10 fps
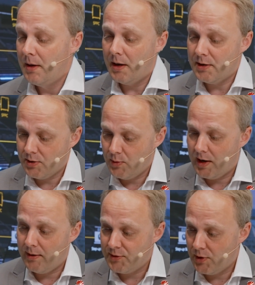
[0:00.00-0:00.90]
Uh, so we
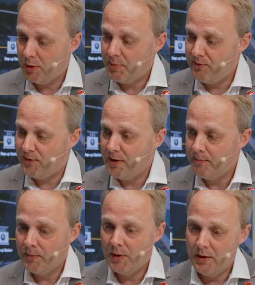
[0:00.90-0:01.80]
have solar P V,
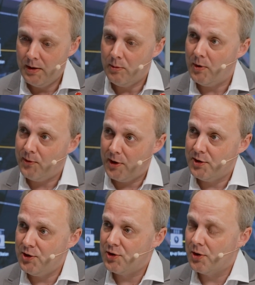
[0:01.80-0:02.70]
we have
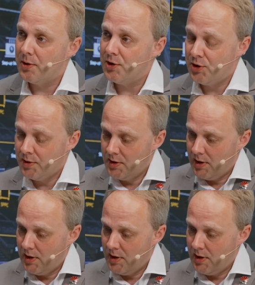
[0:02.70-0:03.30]
energy storage,